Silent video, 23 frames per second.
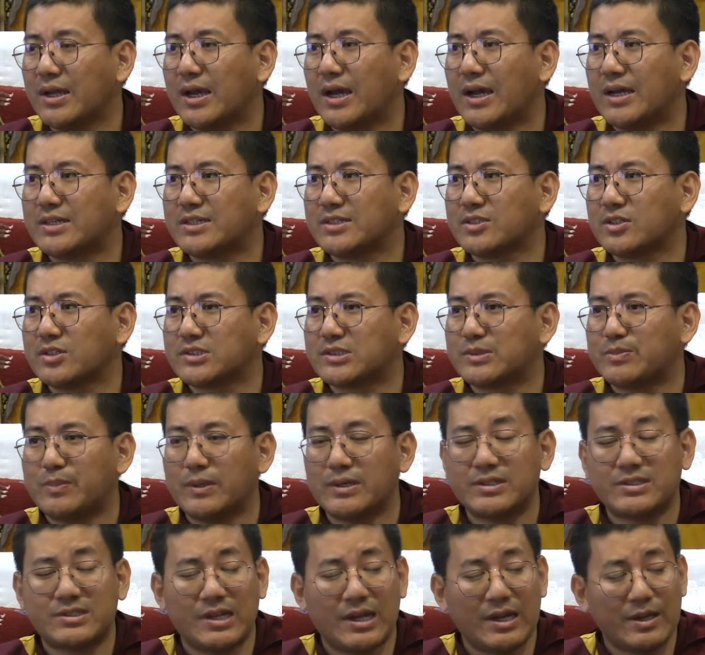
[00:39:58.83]
I did not
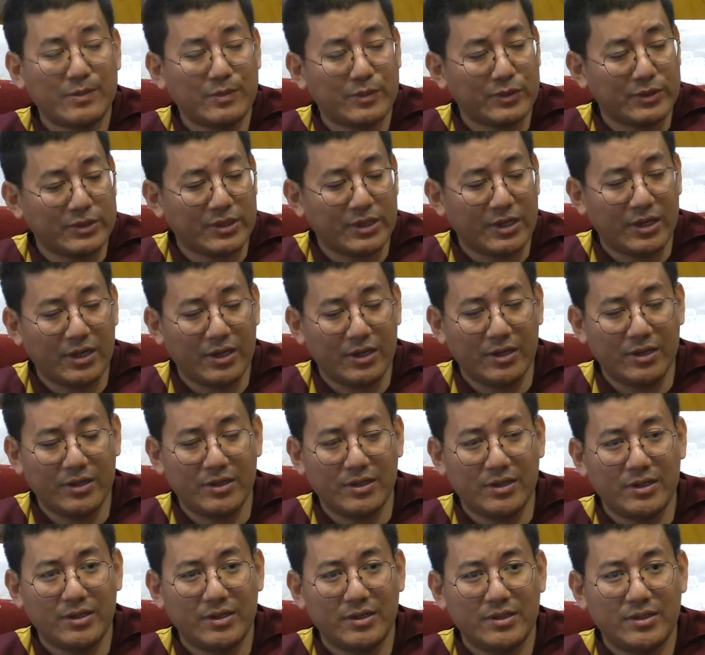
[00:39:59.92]
spend time with
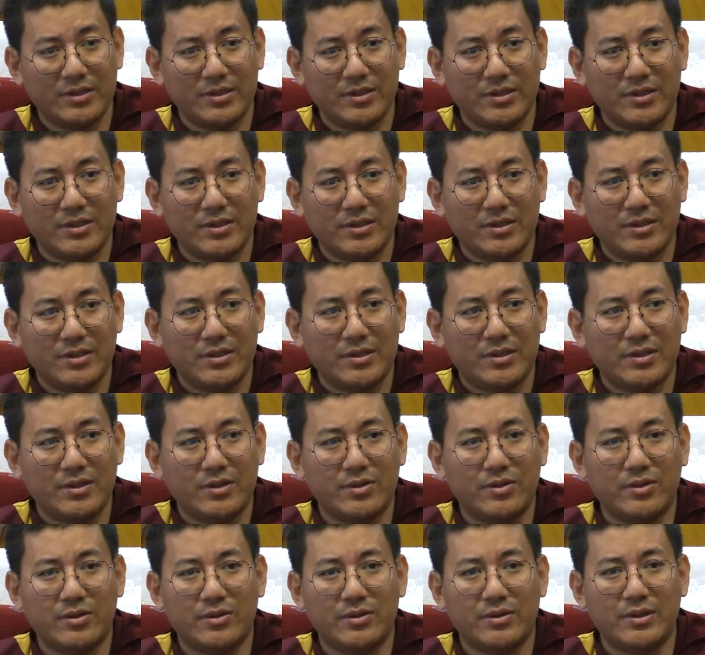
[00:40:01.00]
her.
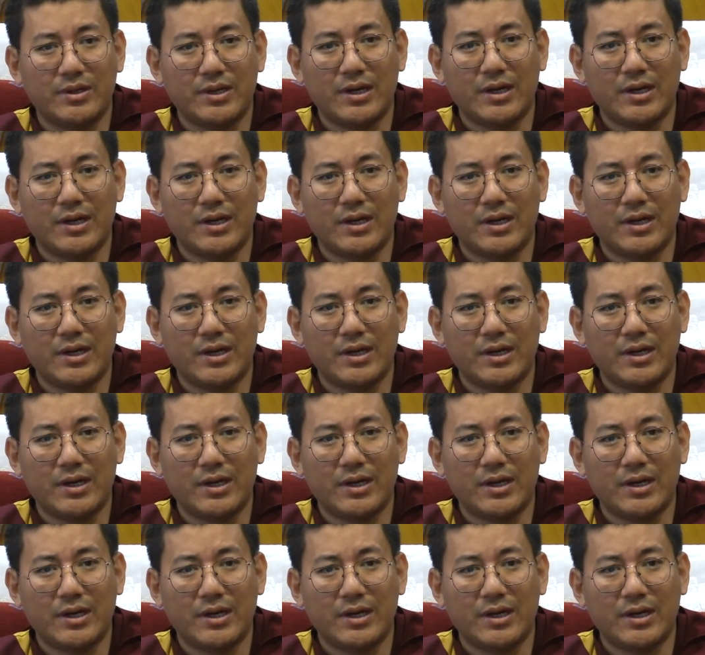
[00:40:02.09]
Or,